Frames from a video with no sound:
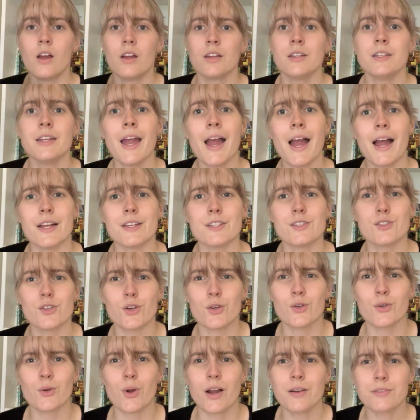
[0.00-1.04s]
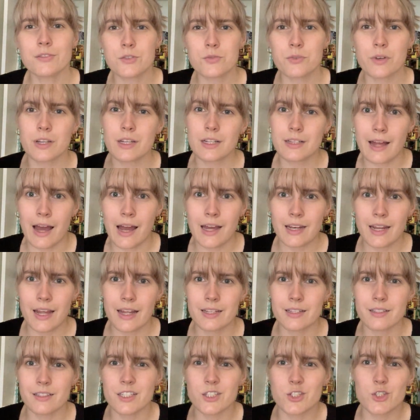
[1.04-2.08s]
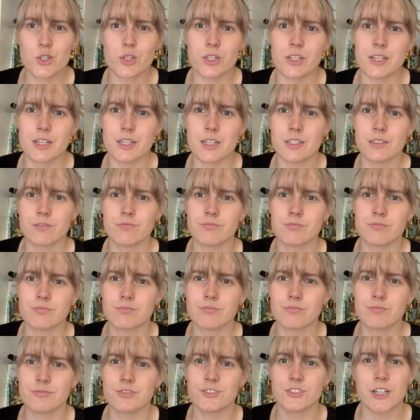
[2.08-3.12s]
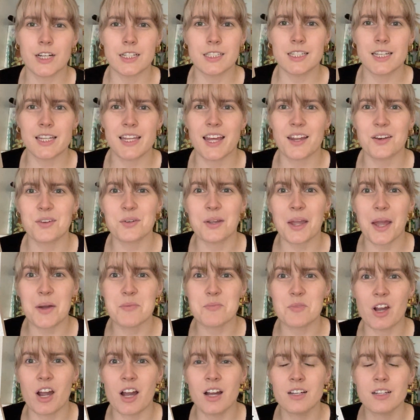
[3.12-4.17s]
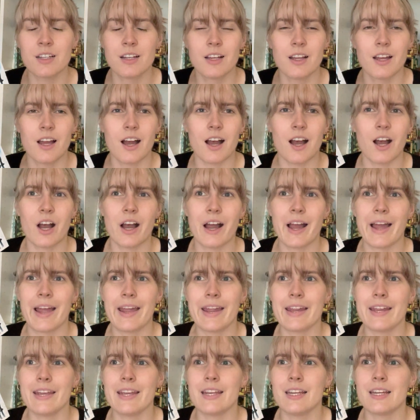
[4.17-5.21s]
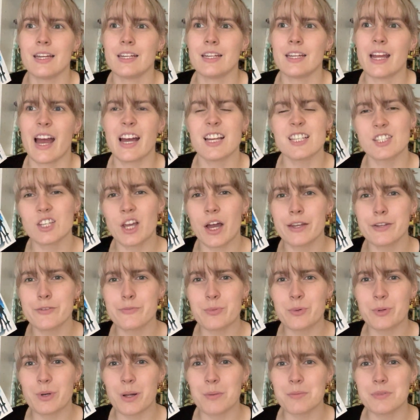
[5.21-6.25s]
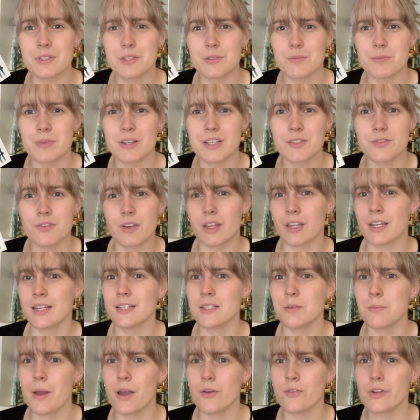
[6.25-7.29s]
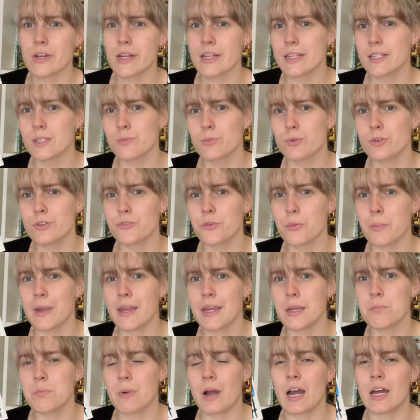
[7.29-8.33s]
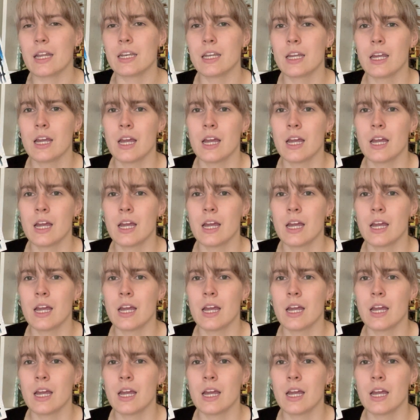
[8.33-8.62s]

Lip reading: Yeah, so after reading that and literally finding it out on camera, has kind of brought up some mixed feelings about reading this book for me, but